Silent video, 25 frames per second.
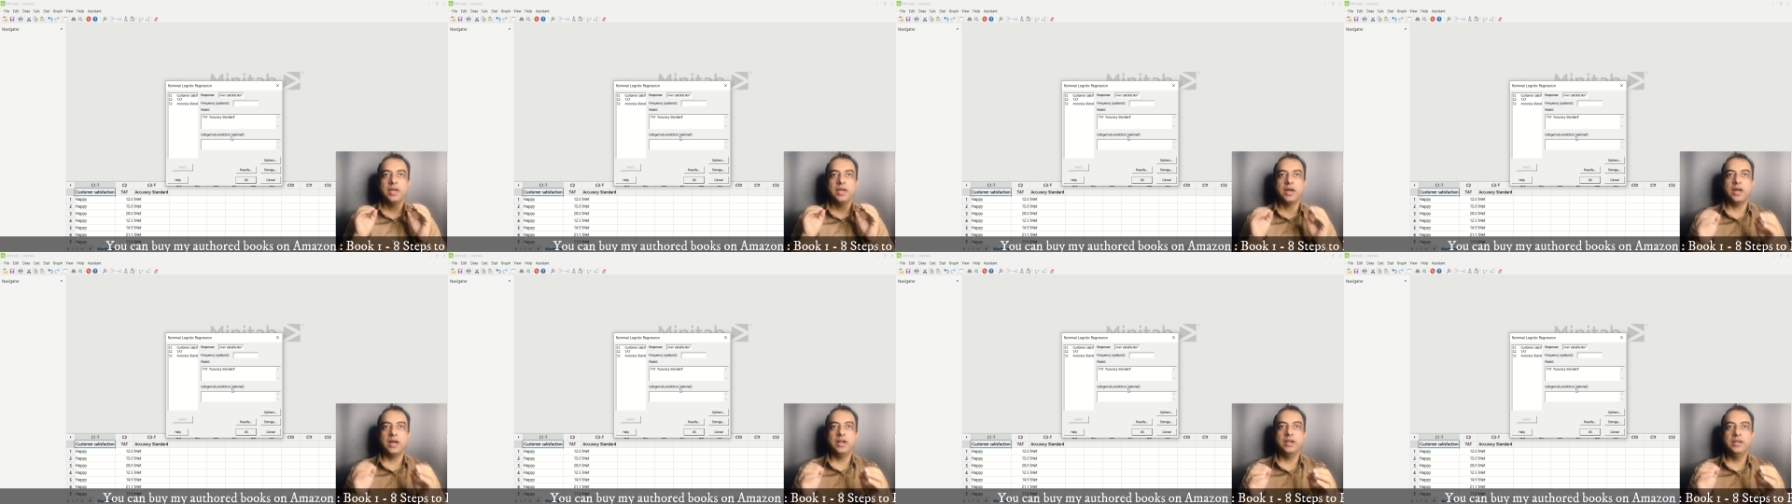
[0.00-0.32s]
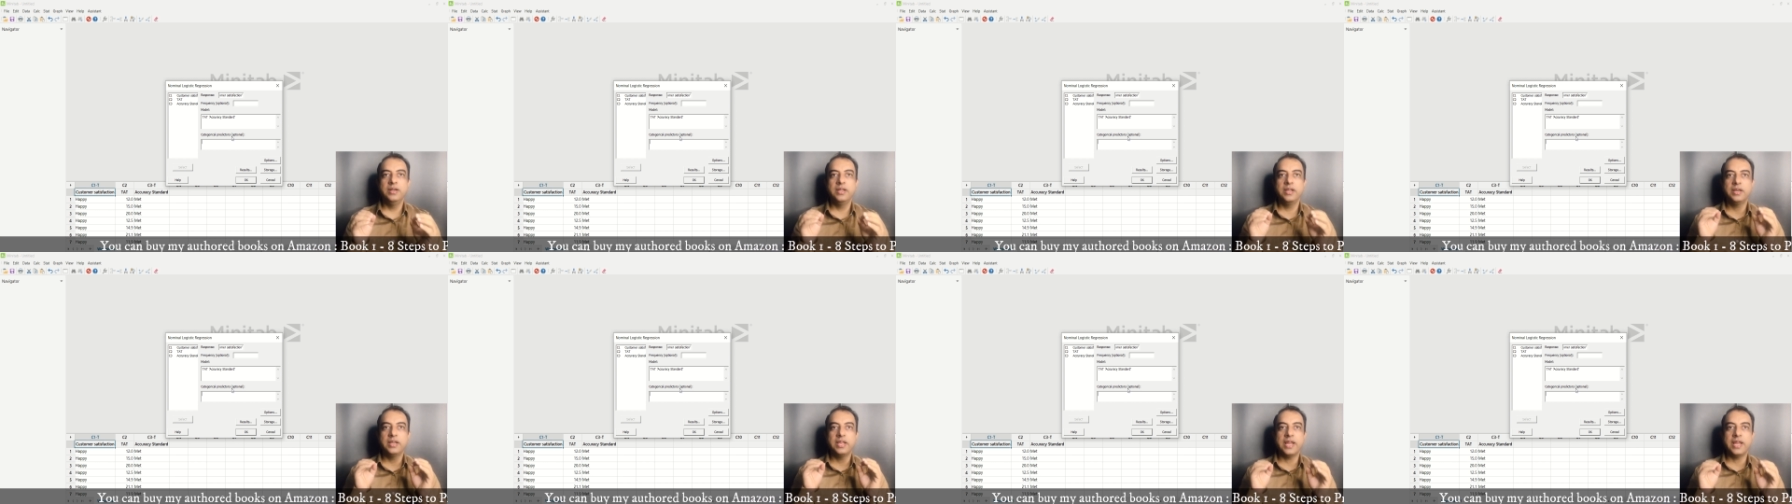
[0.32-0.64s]

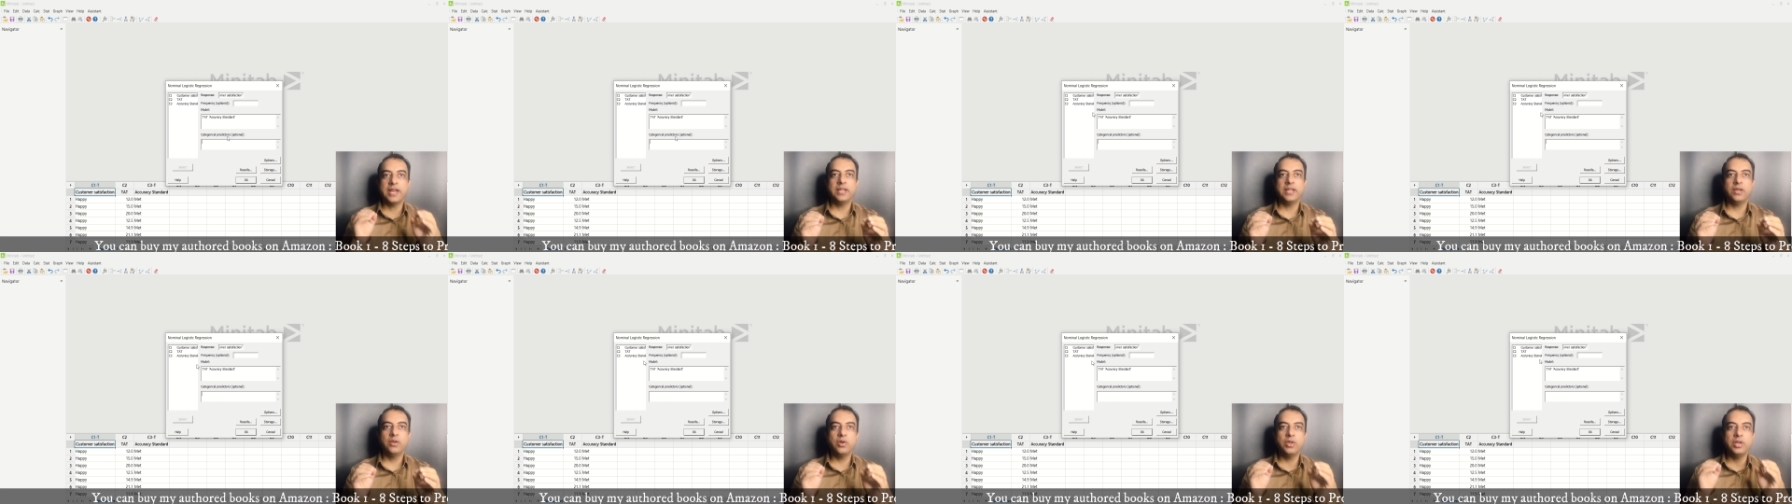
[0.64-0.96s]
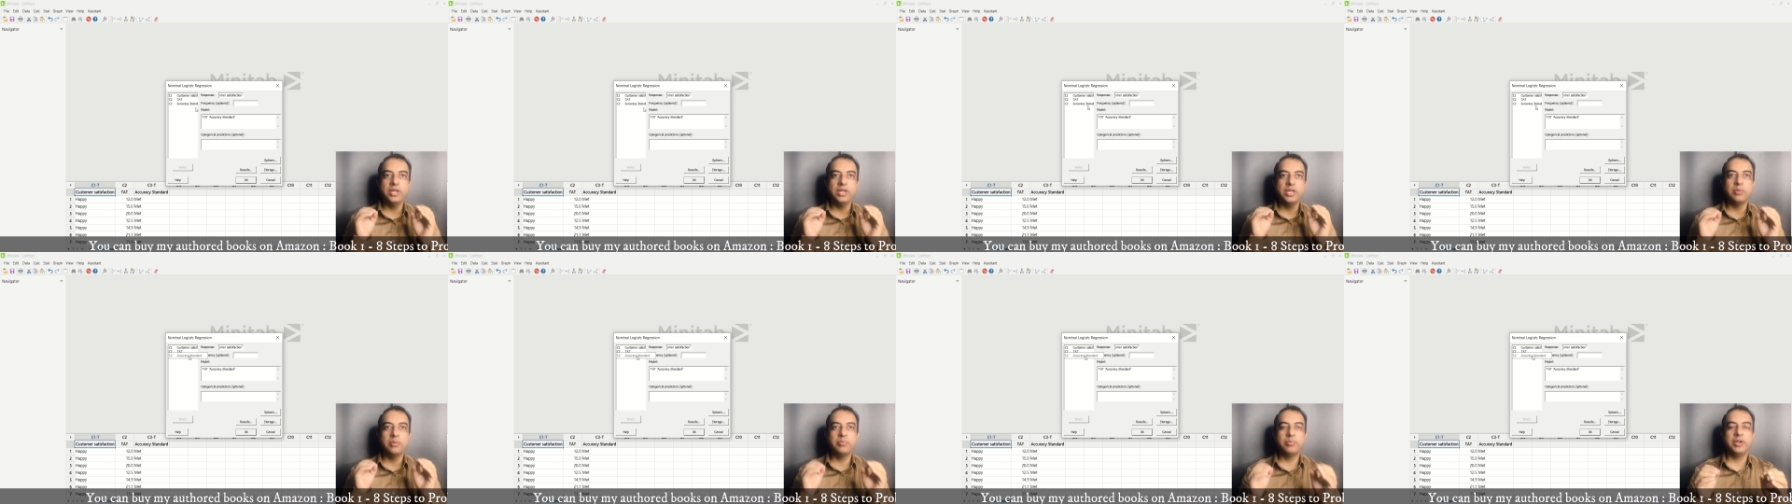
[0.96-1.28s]
Under
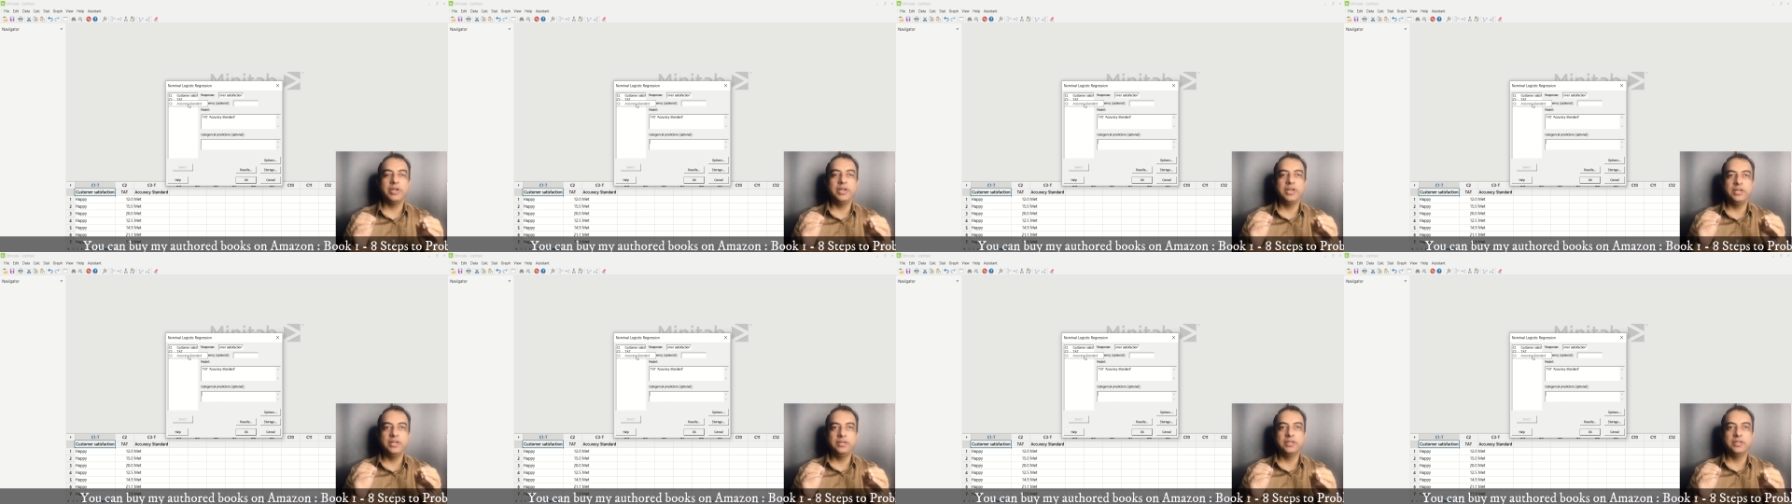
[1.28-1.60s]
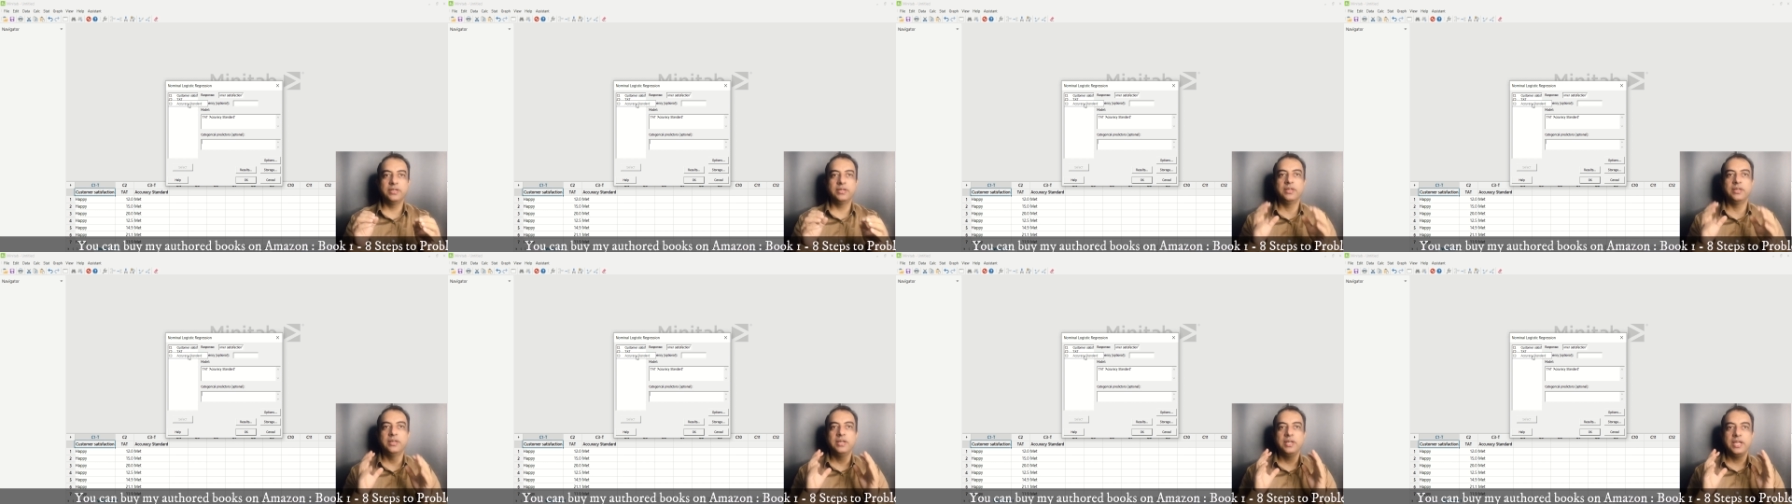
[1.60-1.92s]
categorical
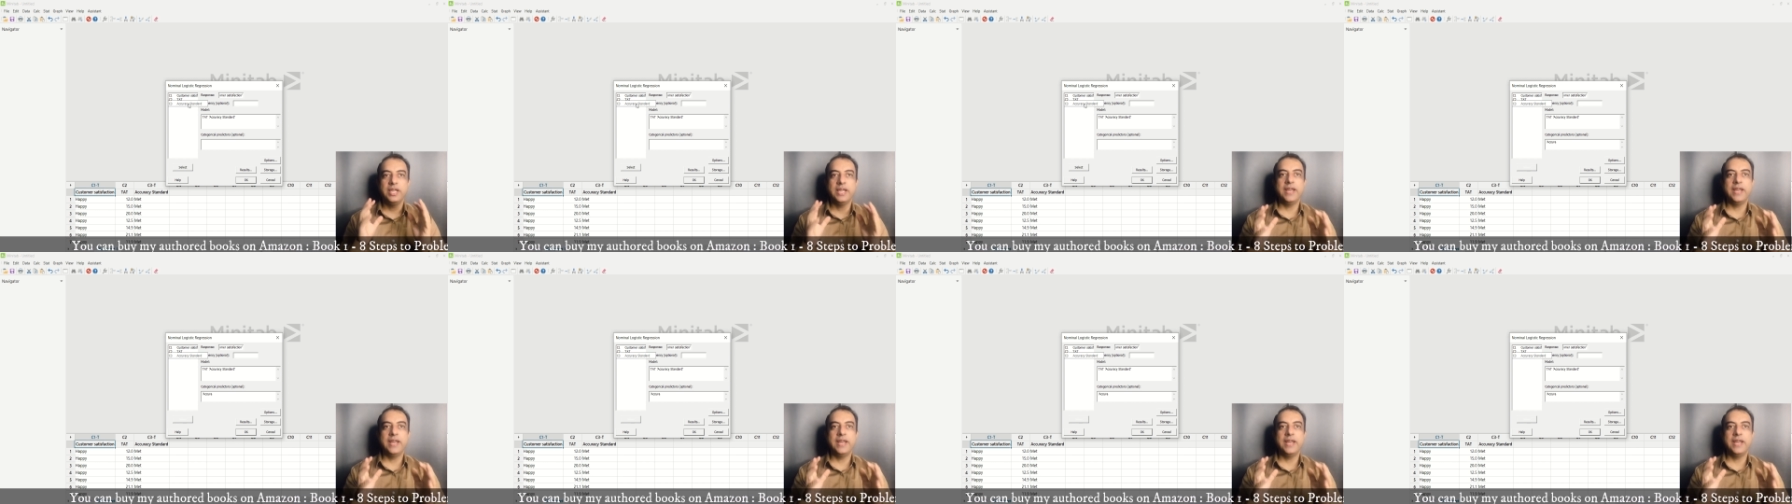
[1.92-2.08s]
predictor,